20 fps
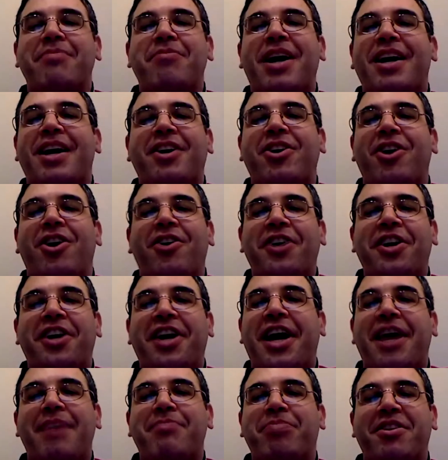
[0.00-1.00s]
I'm not calling
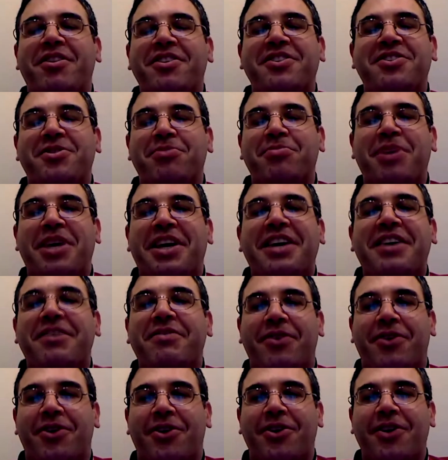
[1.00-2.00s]
capitalism
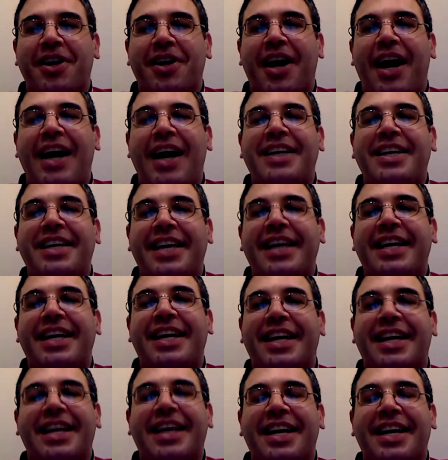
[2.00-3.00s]
evil. I get
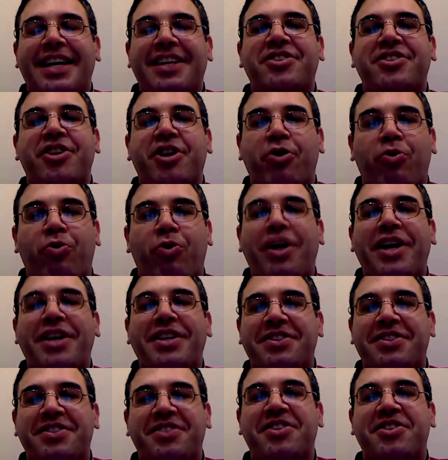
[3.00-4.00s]
it. It is a
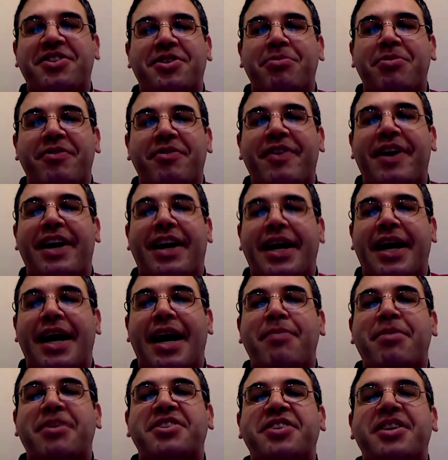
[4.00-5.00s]
great system of
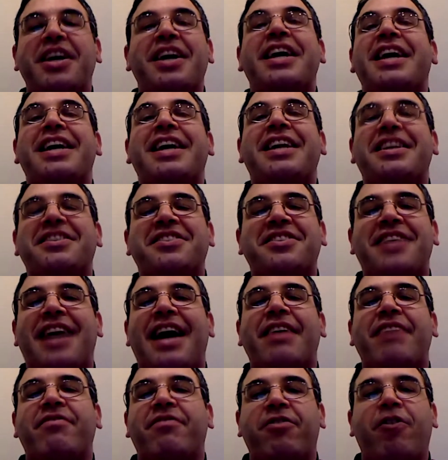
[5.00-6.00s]
economics. It is
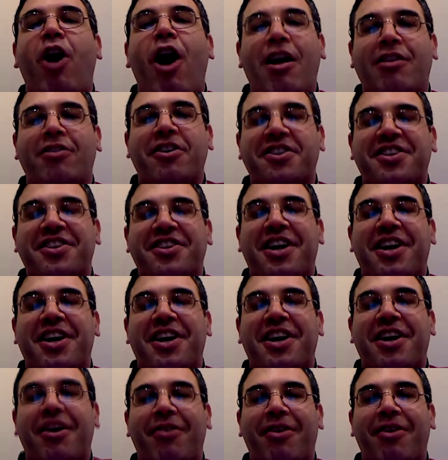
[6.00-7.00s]
not flawless,
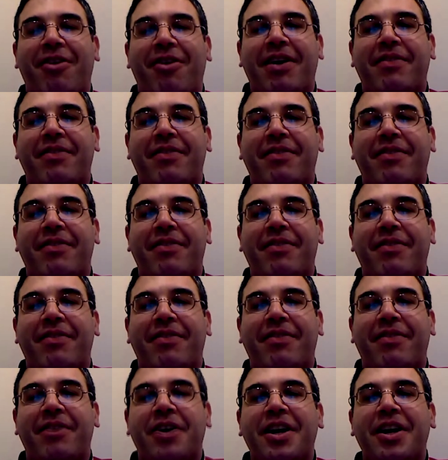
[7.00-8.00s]
however.
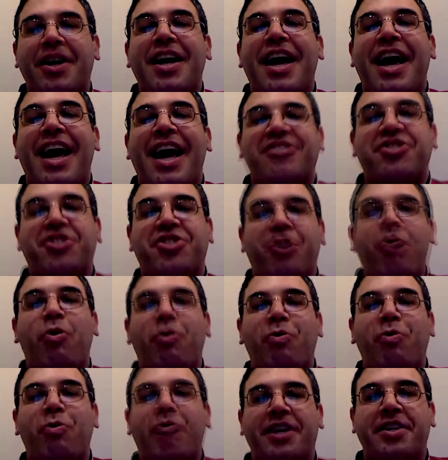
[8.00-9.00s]
And so
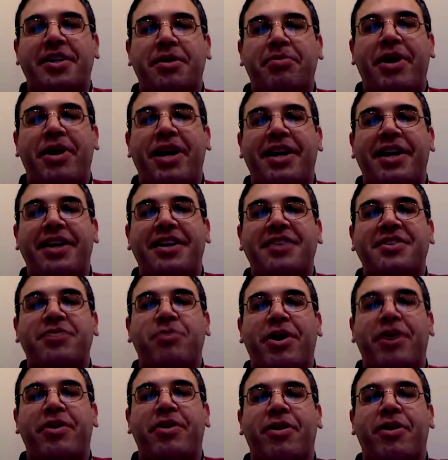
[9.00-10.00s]
what we're sitting here
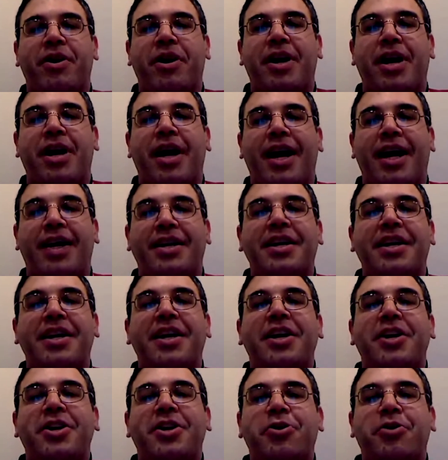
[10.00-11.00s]
talking and debating is whether
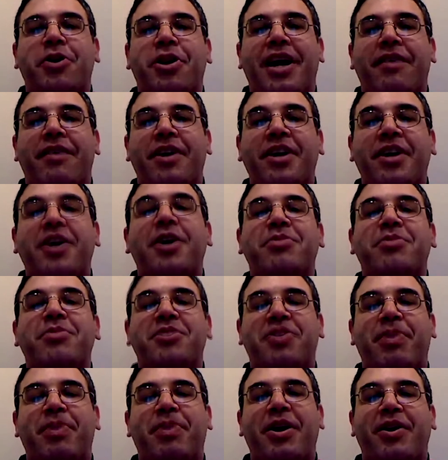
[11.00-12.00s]
or not you can
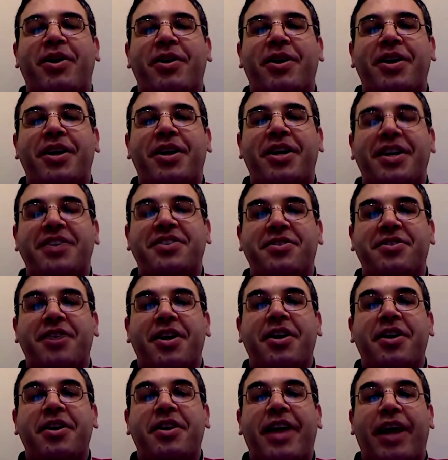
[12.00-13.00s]
have income
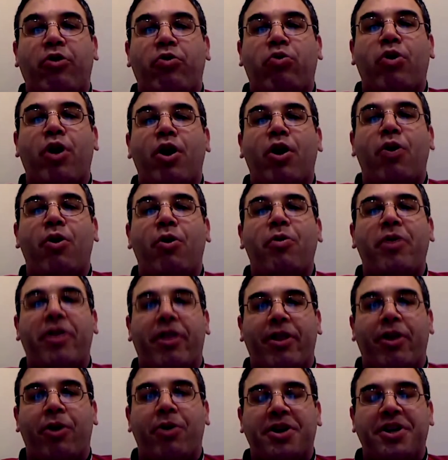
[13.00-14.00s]
disparities that
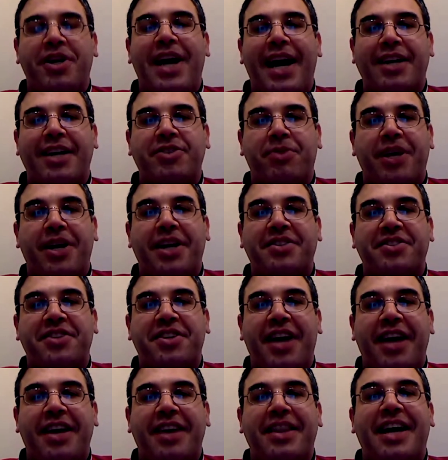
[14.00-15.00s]
grow with lower
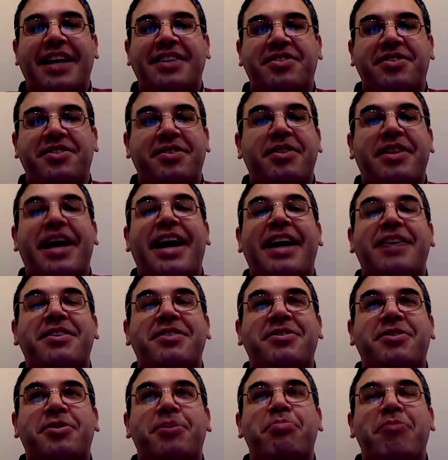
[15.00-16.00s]
tax rates. And that
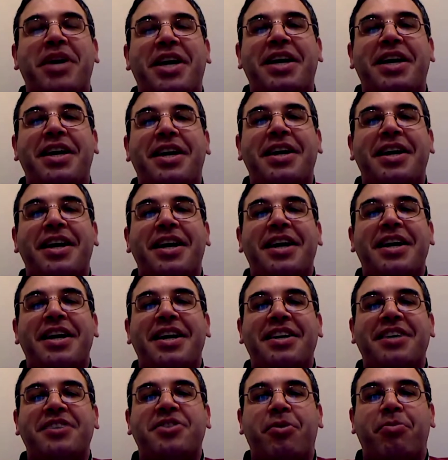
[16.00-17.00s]
to me
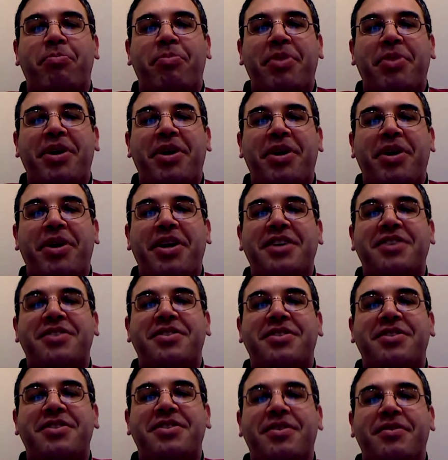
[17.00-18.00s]
is the
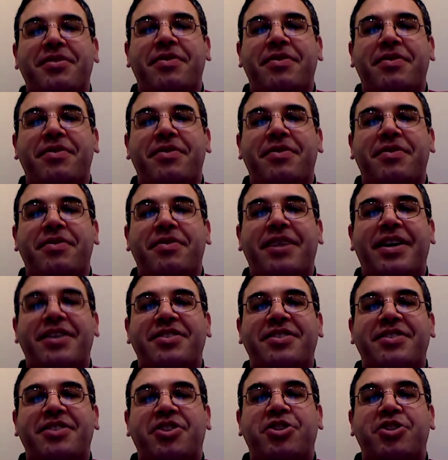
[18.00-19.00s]
piece of
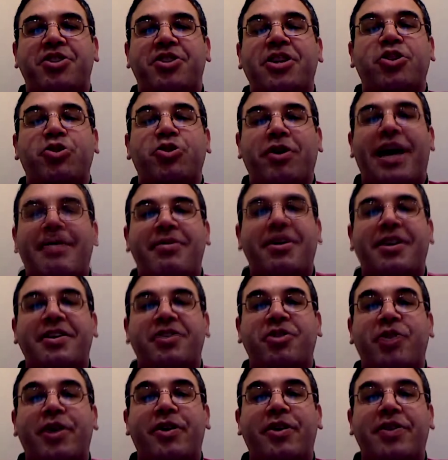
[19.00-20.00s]
evidence that shows that trickle
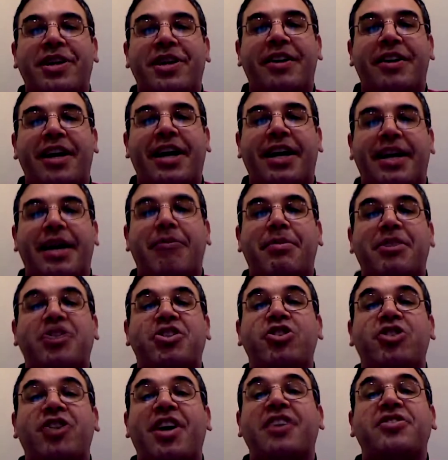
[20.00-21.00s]
down
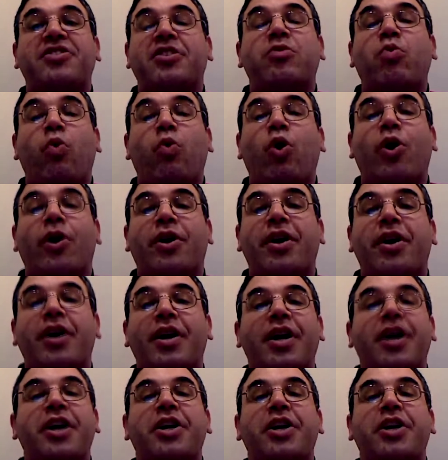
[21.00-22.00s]
economics doesn't
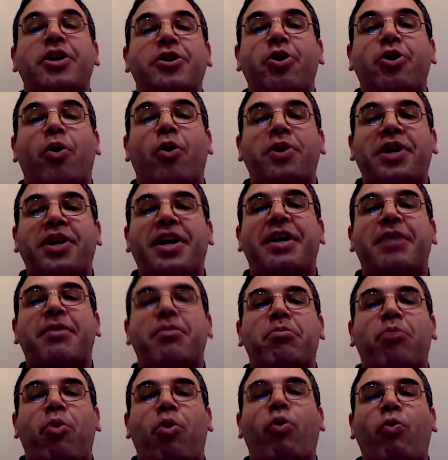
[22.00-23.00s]
work. You
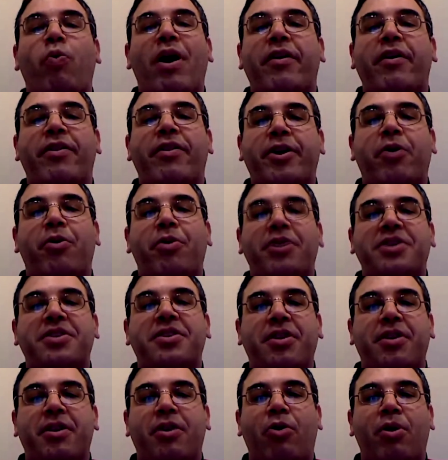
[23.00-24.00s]
don't get more wealth
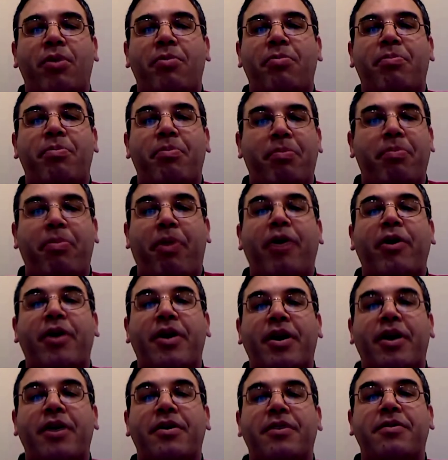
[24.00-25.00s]
going to the lower
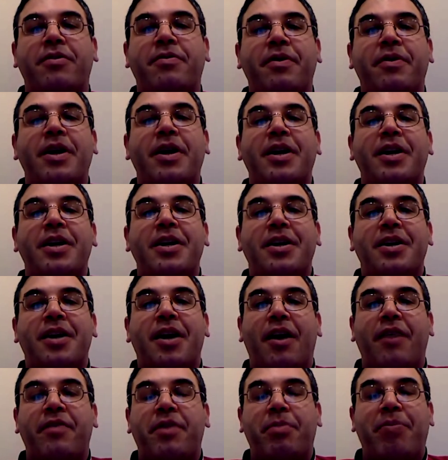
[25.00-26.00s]
part of
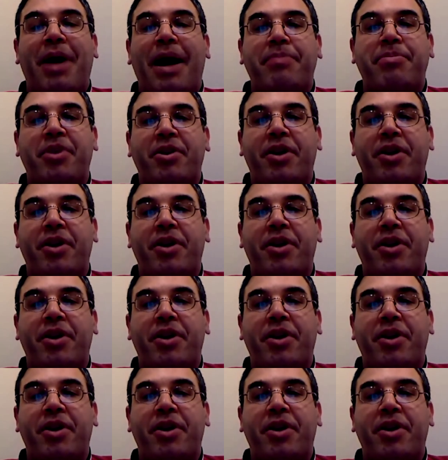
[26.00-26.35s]
the